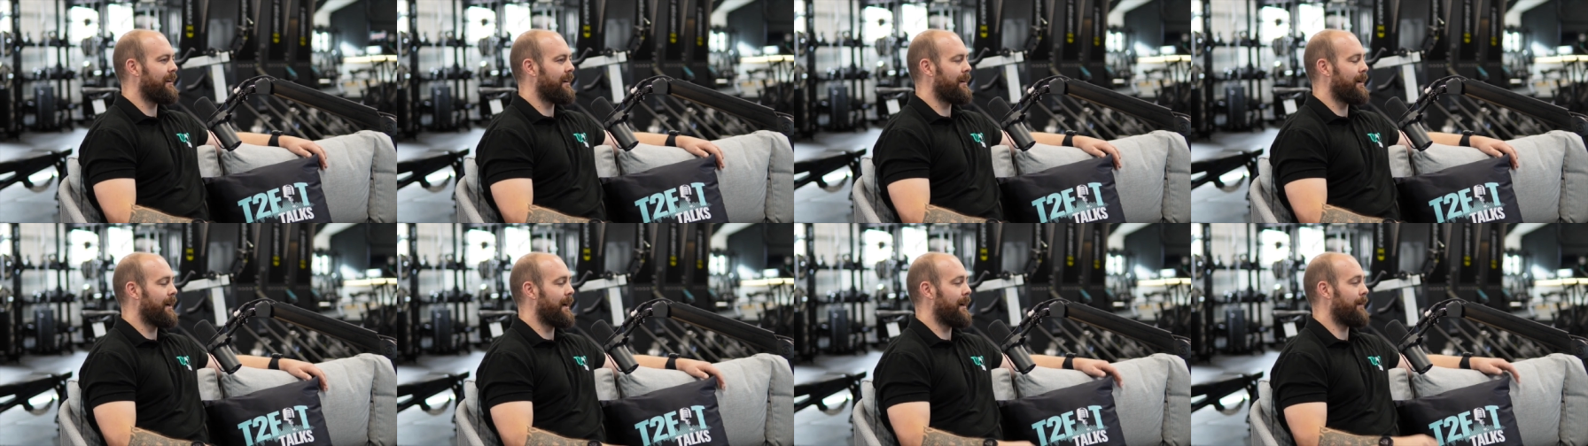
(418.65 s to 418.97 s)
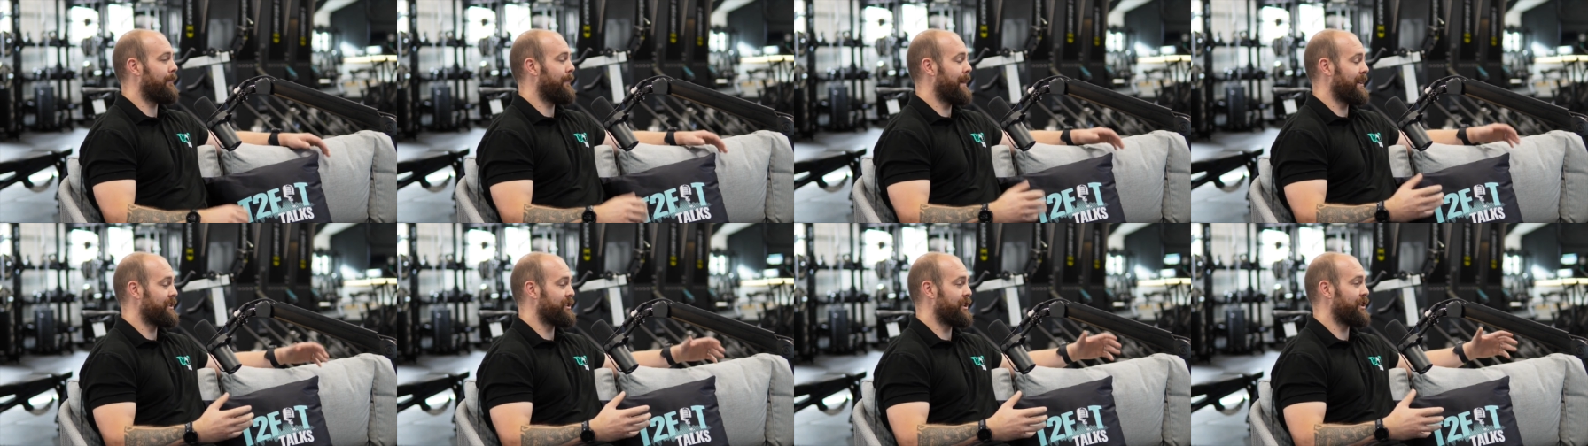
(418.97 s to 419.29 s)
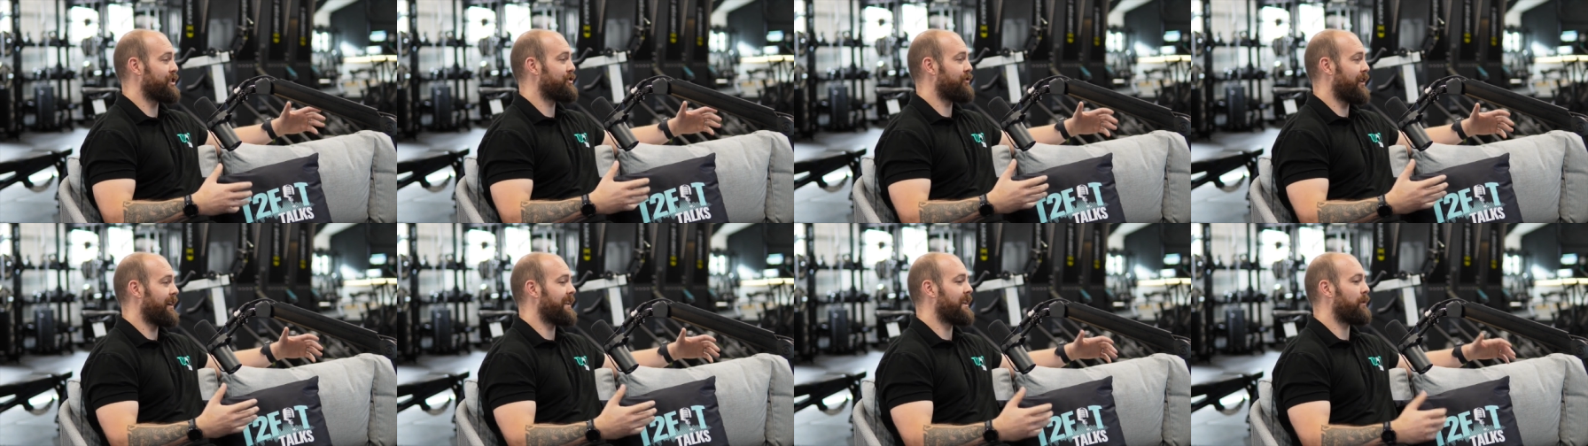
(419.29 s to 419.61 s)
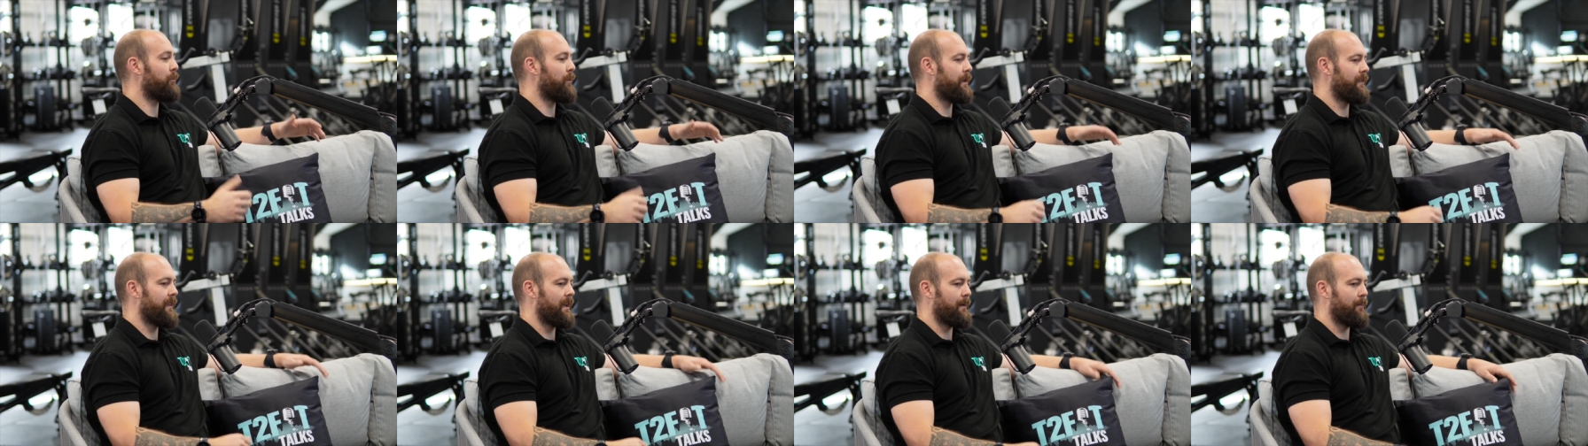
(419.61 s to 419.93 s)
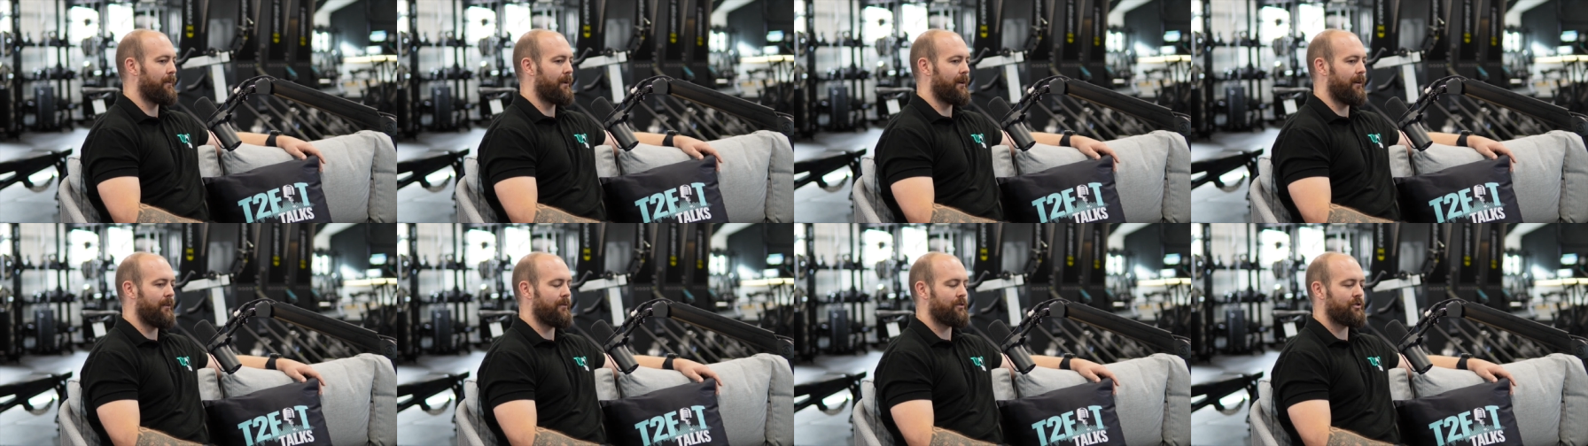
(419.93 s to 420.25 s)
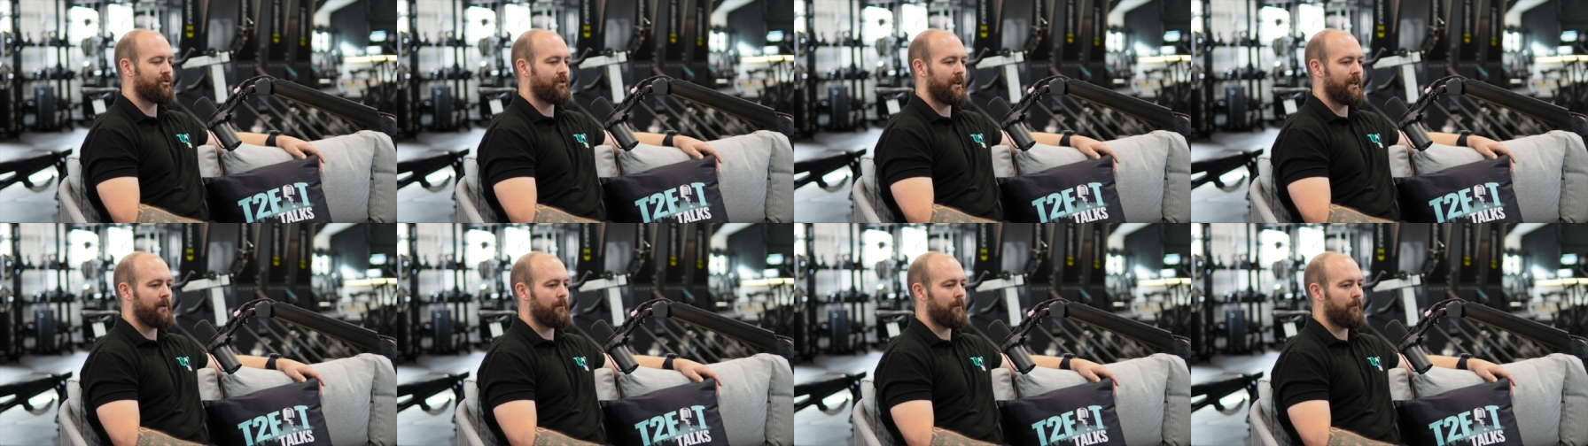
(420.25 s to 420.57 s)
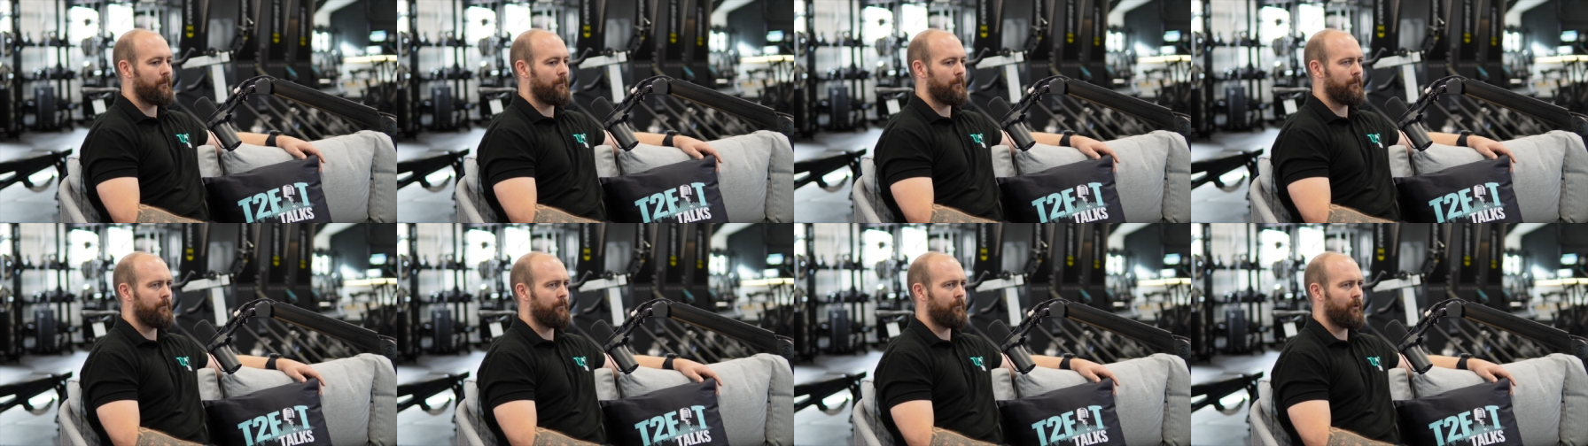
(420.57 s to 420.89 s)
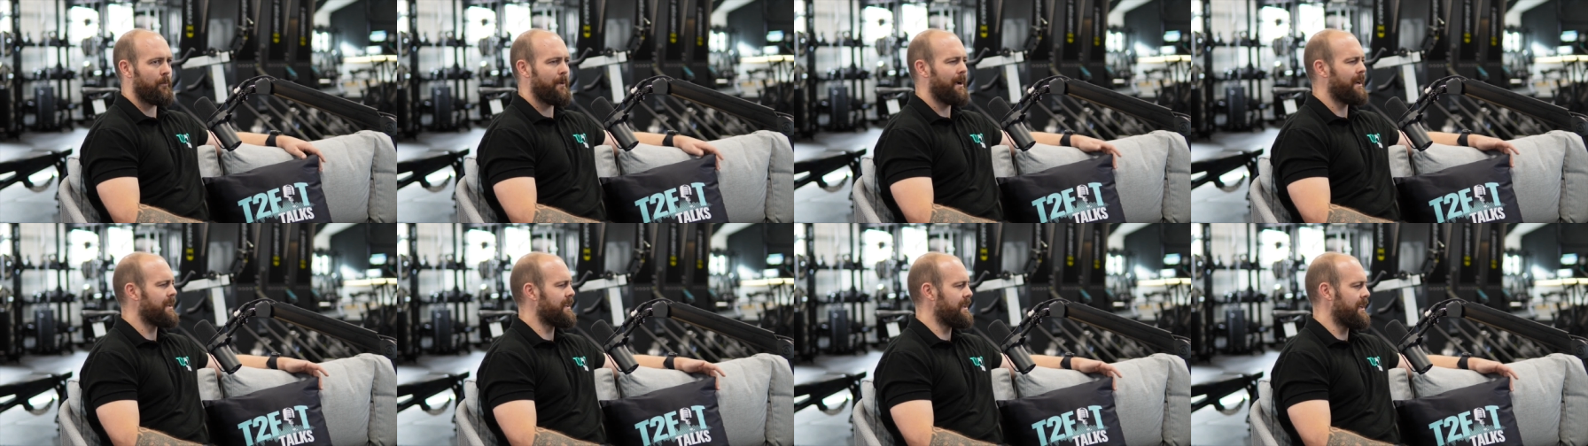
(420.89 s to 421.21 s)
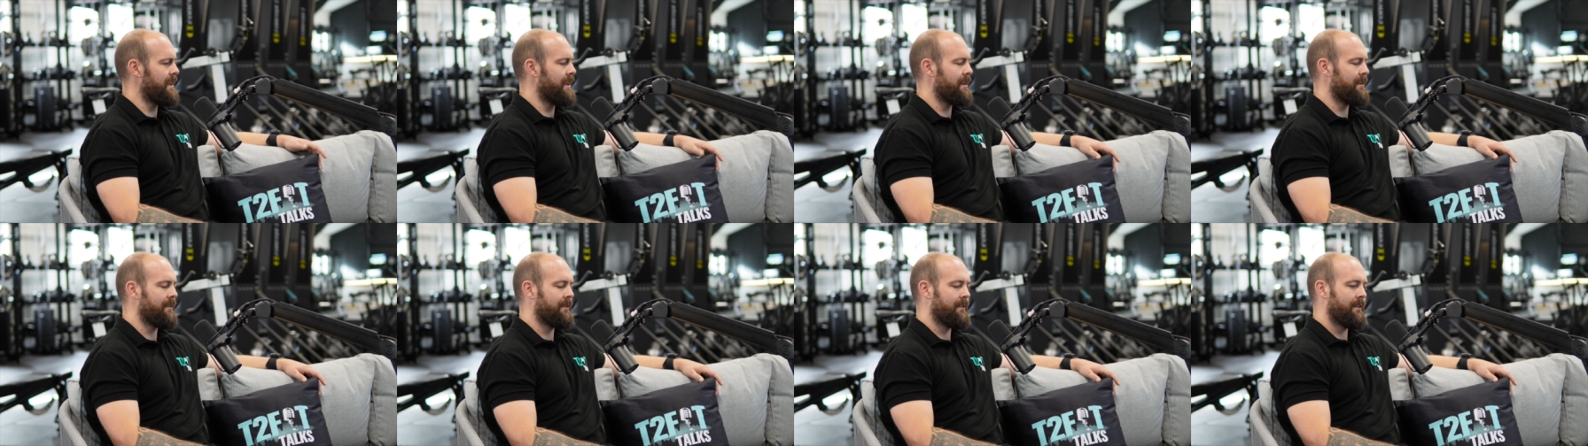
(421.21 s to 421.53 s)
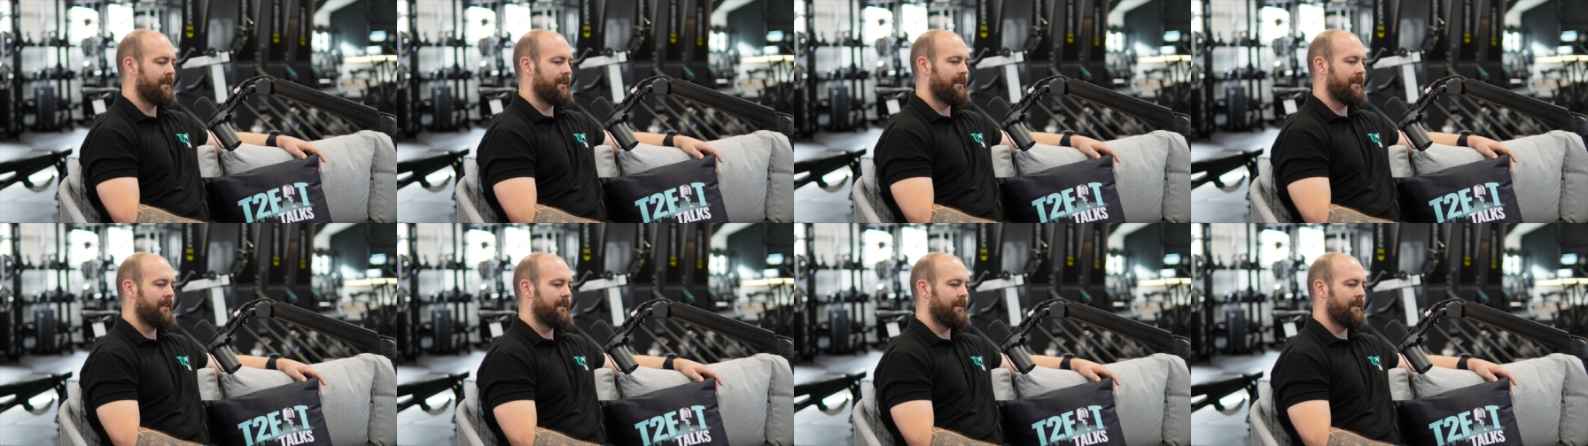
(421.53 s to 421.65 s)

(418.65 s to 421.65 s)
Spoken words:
actually training with him, and I was training him for about a year,